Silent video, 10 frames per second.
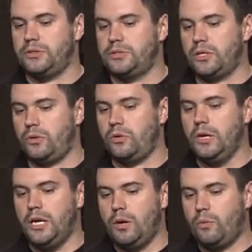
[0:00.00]
So
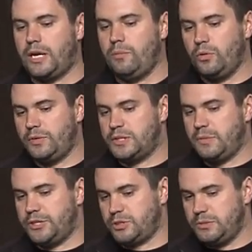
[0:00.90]
when I'm doing these
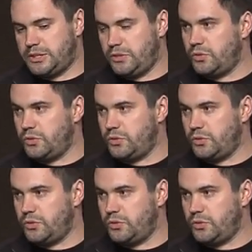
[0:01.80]
measurements,